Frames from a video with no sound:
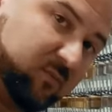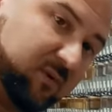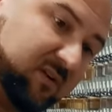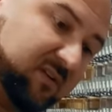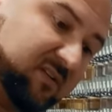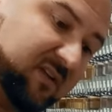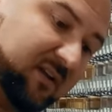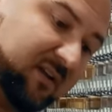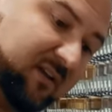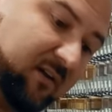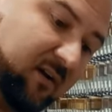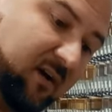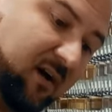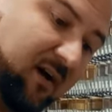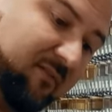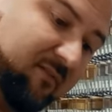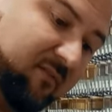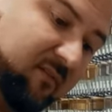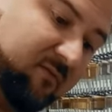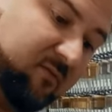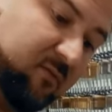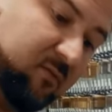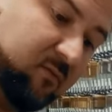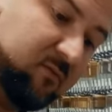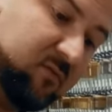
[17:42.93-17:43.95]
when you take it off.
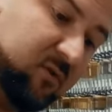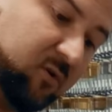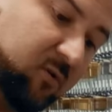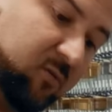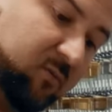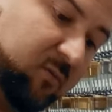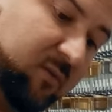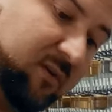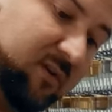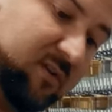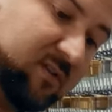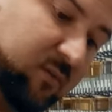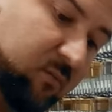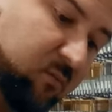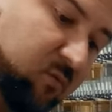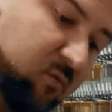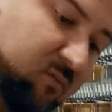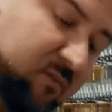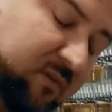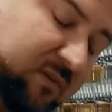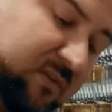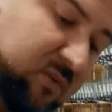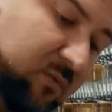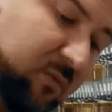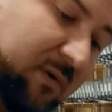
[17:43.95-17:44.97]
If you turn this or
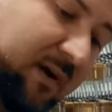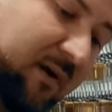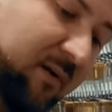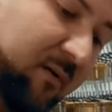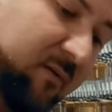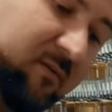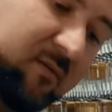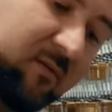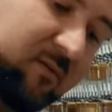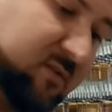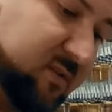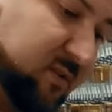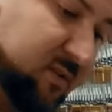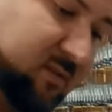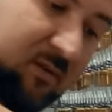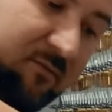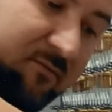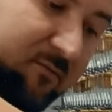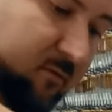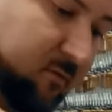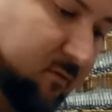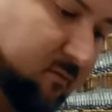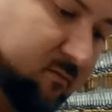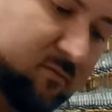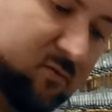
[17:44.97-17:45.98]
move this around, you'll sit there
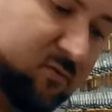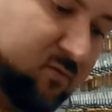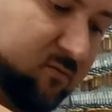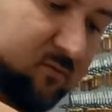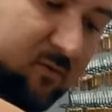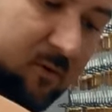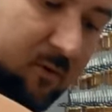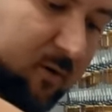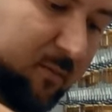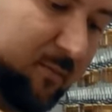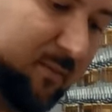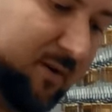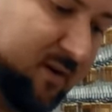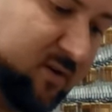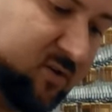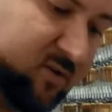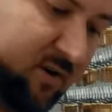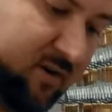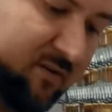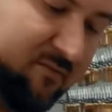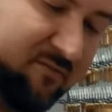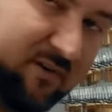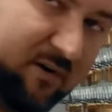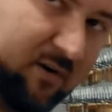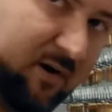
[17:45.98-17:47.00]
for 30 minutes
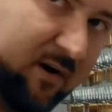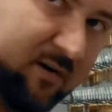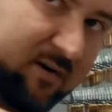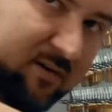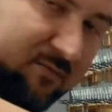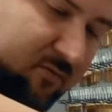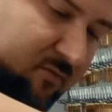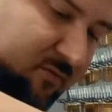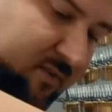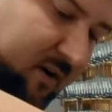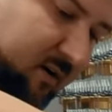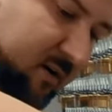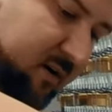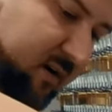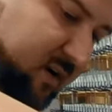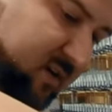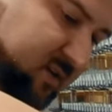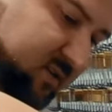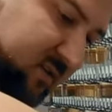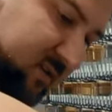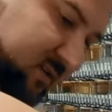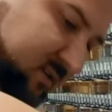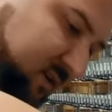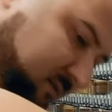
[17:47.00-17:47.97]
trying to figure out different variations